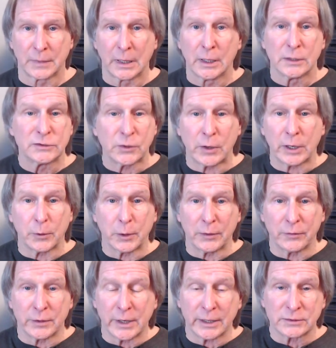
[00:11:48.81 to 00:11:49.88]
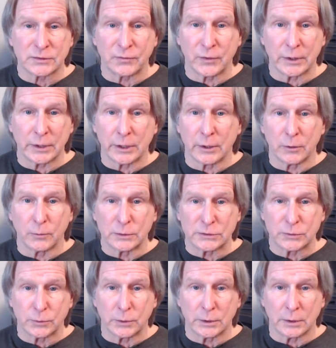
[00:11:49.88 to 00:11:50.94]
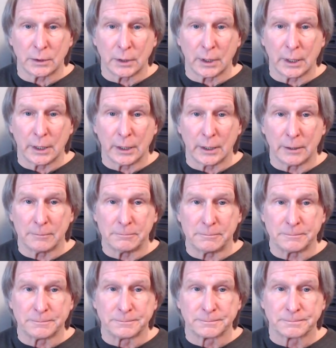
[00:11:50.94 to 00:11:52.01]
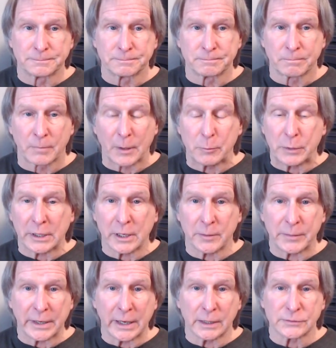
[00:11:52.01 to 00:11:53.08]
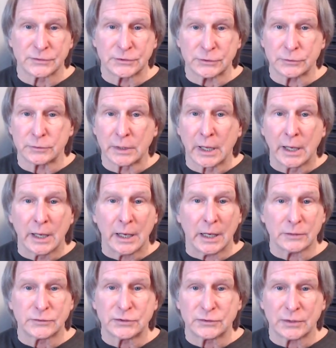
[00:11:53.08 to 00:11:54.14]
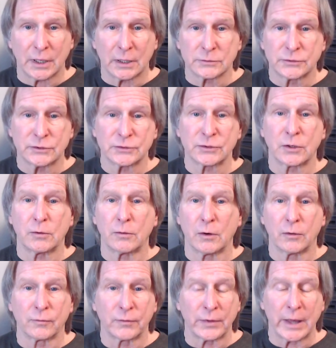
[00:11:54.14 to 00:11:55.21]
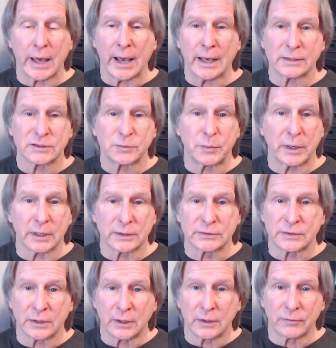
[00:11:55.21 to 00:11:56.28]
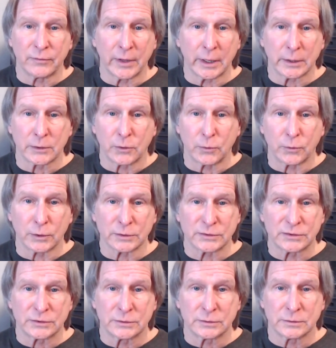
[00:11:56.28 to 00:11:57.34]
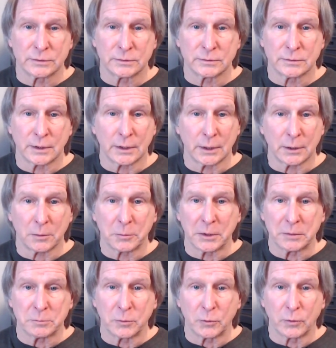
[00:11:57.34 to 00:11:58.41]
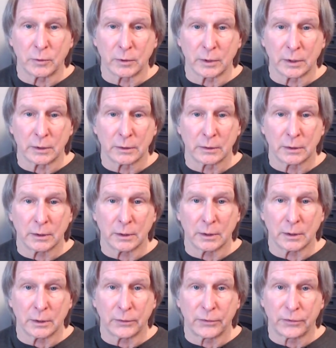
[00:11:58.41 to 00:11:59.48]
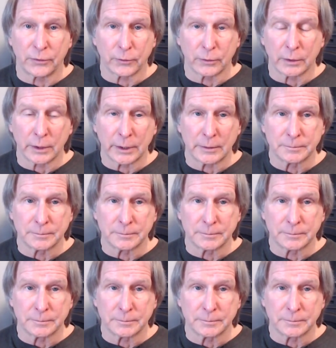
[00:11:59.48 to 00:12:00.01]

So anyway, in the next video, which will be coming out soon, I'll just go over the aspects of that course a little bit more thoroughly.